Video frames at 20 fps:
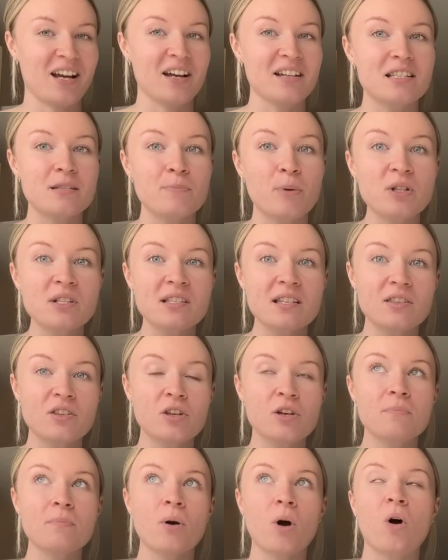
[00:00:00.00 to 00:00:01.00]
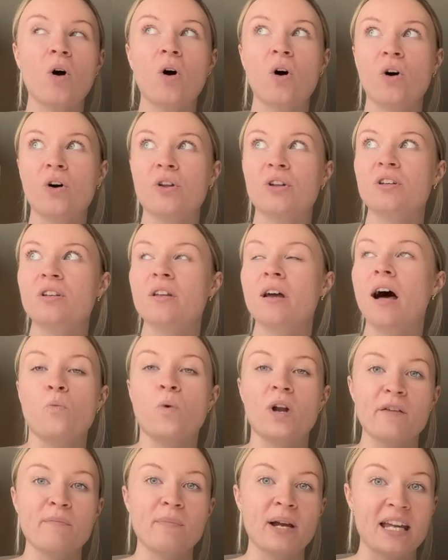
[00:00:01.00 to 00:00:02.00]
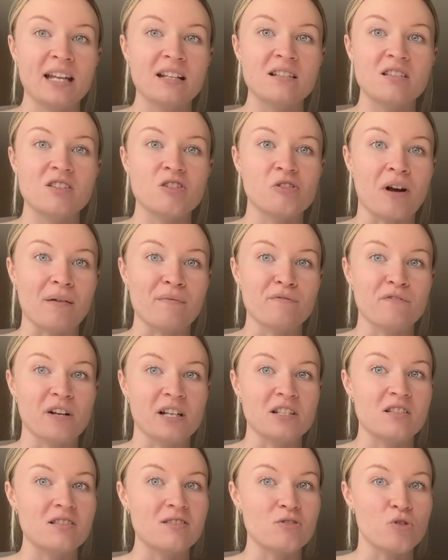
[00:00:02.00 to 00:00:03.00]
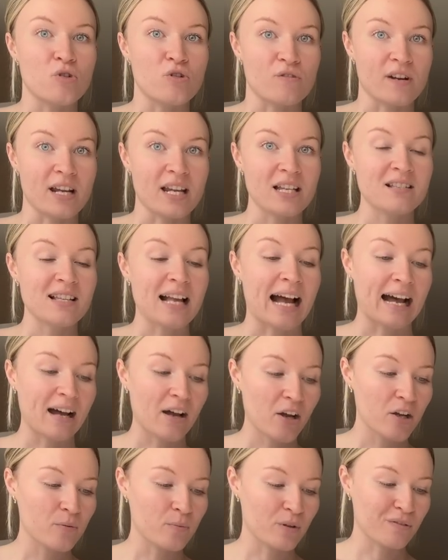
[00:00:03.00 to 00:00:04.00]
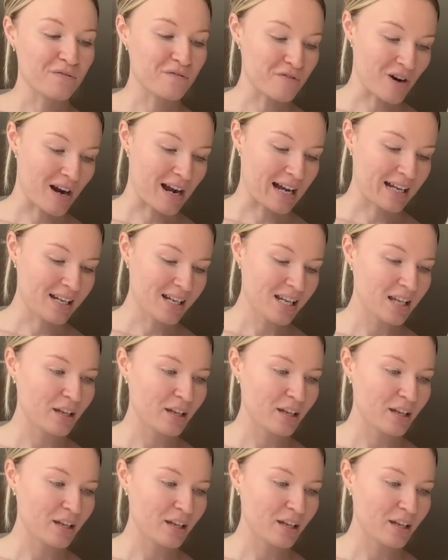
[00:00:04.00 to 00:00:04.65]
I spotted them on one of my Instagram friend's stories, At Home with Fran.